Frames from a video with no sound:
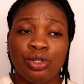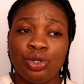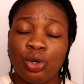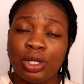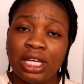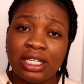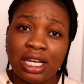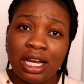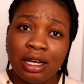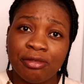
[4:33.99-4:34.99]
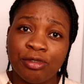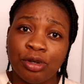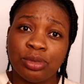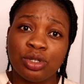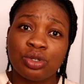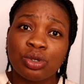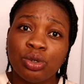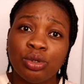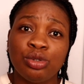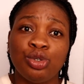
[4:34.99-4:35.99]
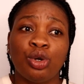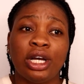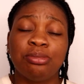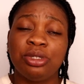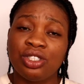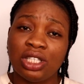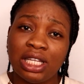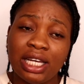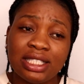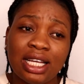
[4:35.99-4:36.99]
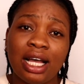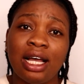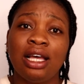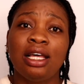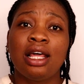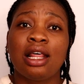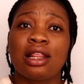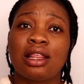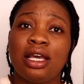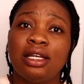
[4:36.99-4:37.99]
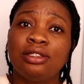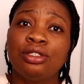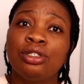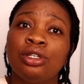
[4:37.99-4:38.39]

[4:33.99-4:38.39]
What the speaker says: your letter from the school, your admission letter. Then